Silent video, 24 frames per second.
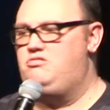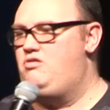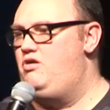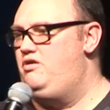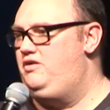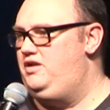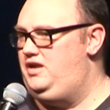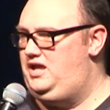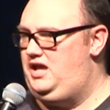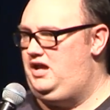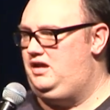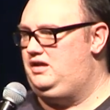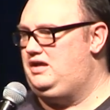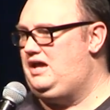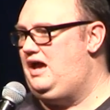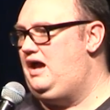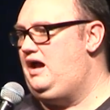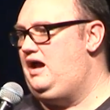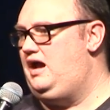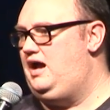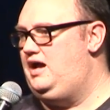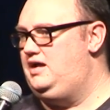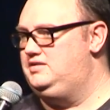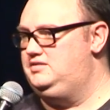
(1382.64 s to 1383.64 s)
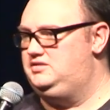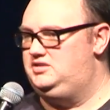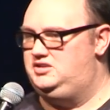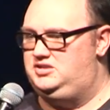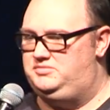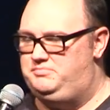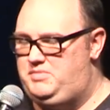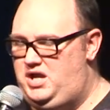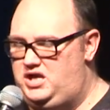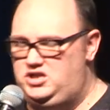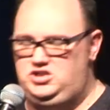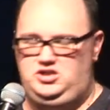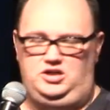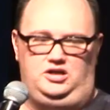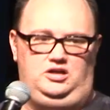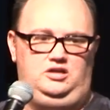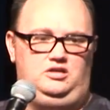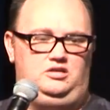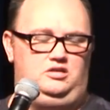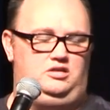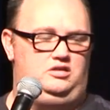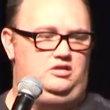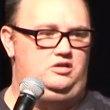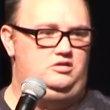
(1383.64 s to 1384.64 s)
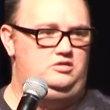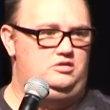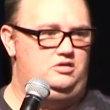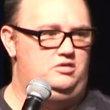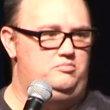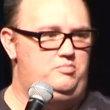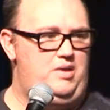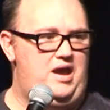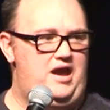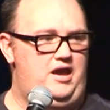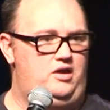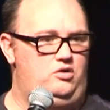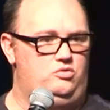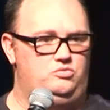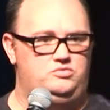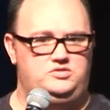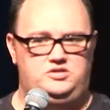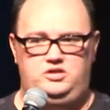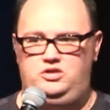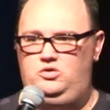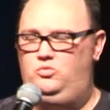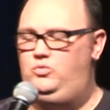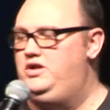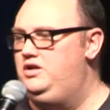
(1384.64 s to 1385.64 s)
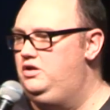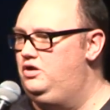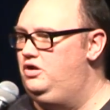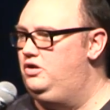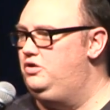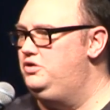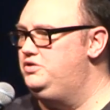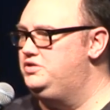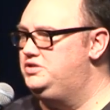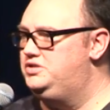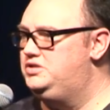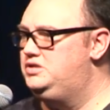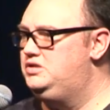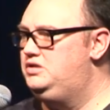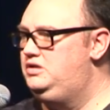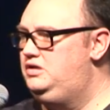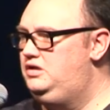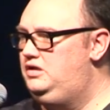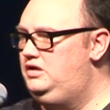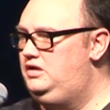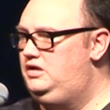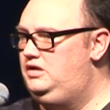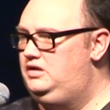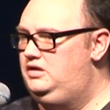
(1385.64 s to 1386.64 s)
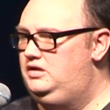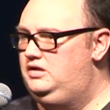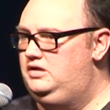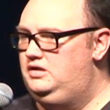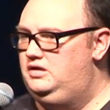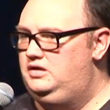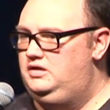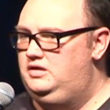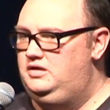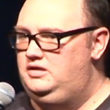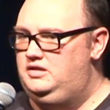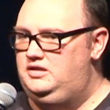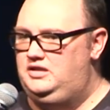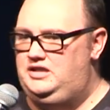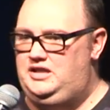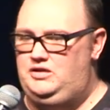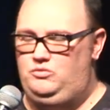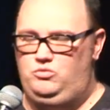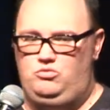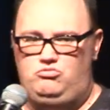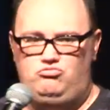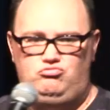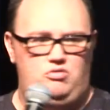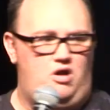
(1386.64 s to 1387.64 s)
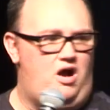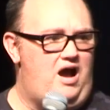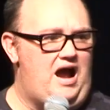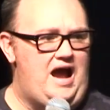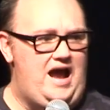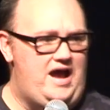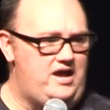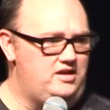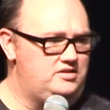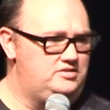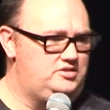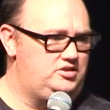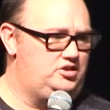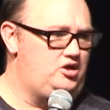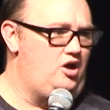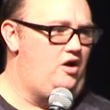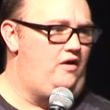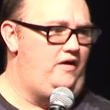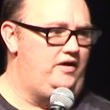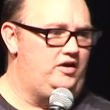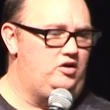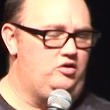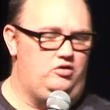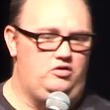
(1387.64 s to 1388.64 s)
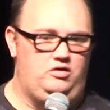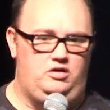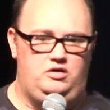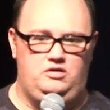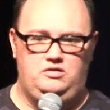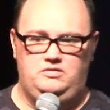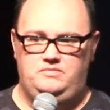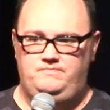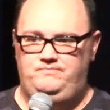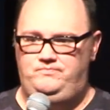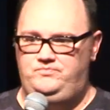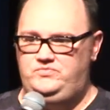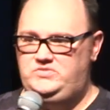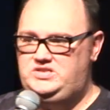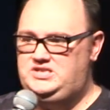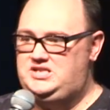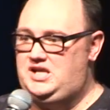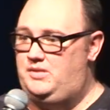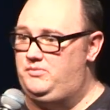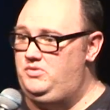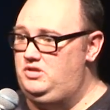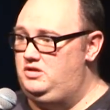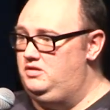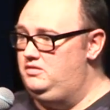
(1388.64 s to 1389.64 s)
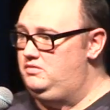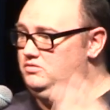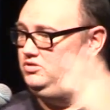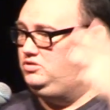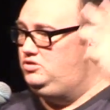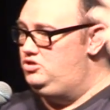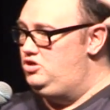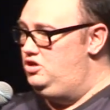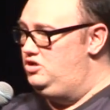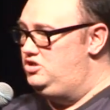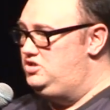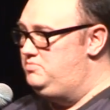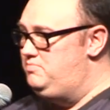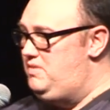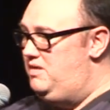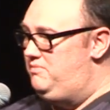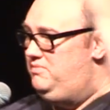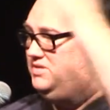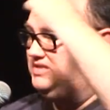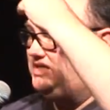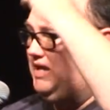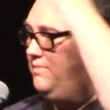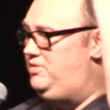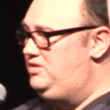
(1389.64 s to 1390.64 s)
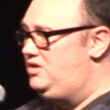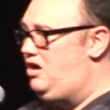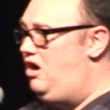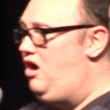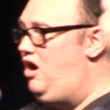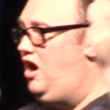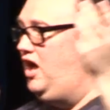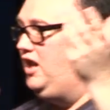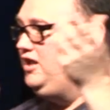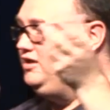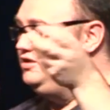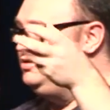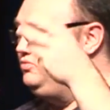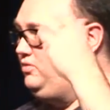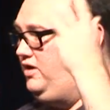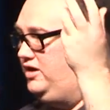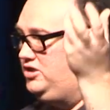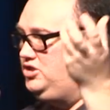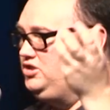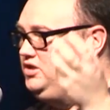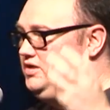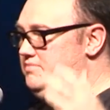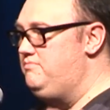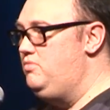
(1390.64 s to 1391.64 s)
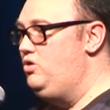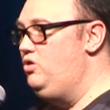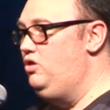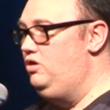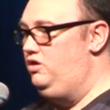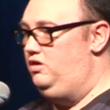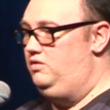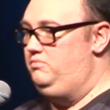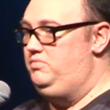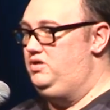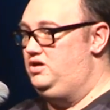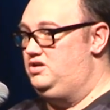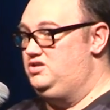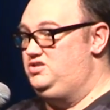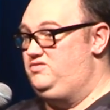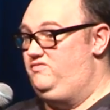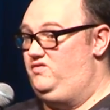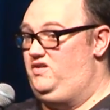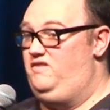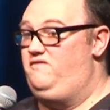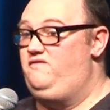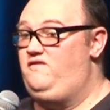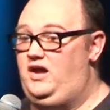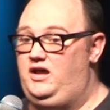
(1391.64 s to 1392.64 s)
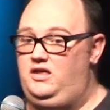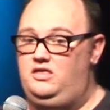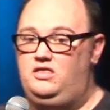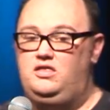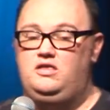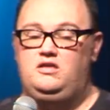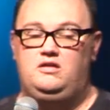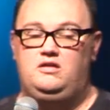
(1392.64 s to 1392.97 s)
thrown at our cars, smashing the, the panels and the windows there were riots going on. Some of the church members up in the Highlands were actually murdered because of their faith.